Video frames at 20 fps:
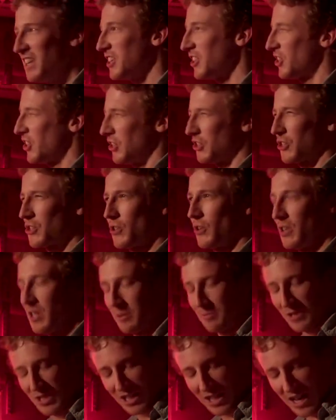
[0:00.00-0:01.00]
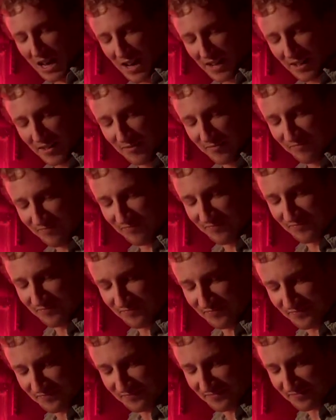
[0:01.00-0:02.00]
Then she screams again.
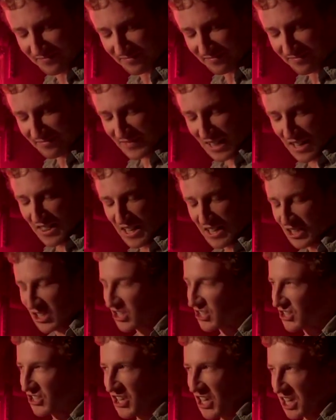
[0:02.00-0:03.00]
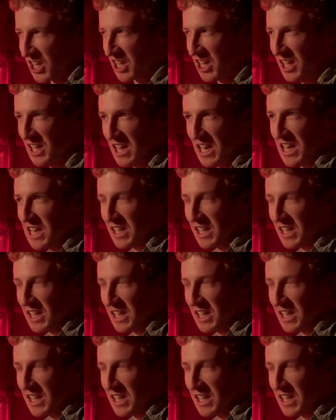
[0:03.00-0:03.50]
And that sick,